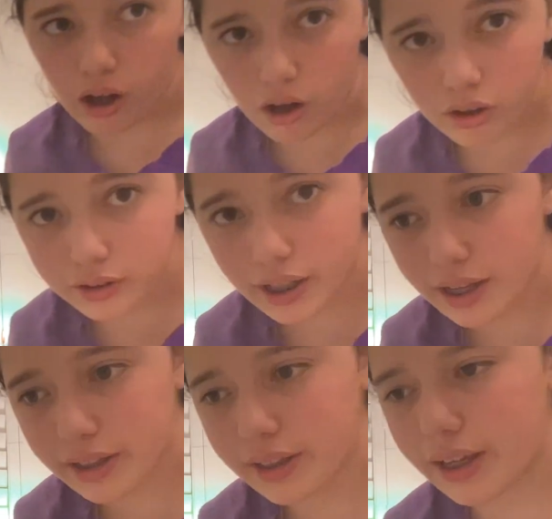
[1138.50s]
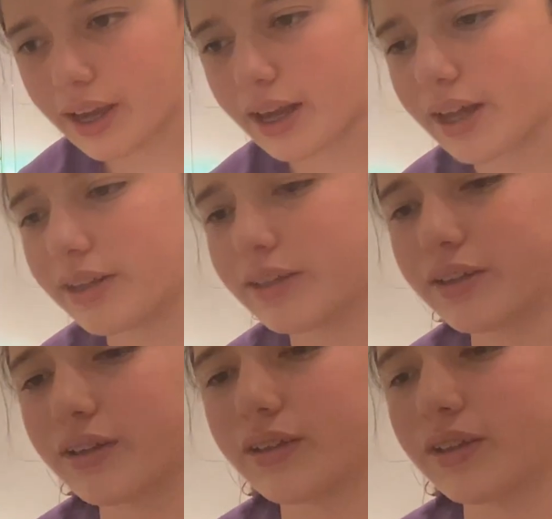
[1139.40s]
all done and
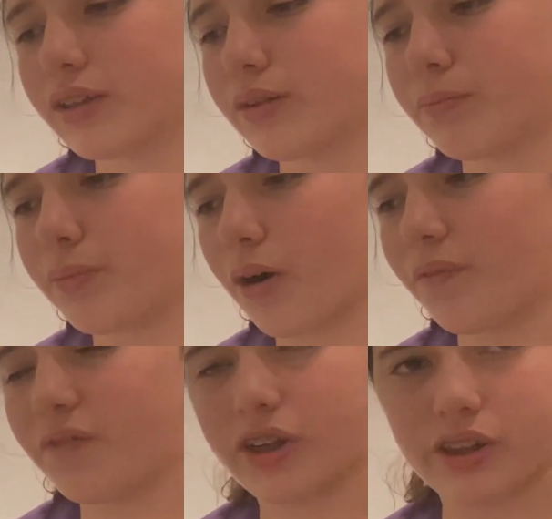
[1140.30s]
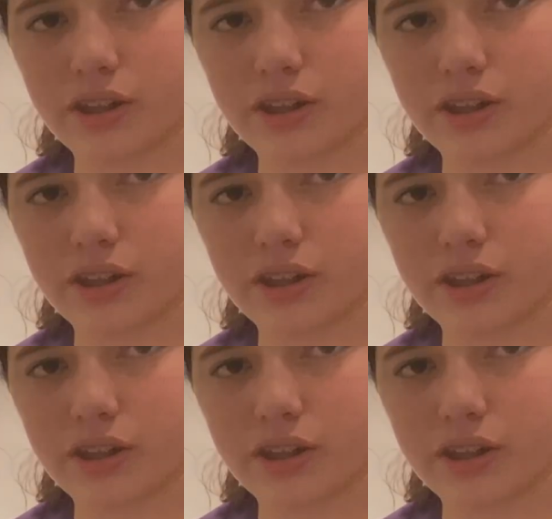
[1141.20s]
both for the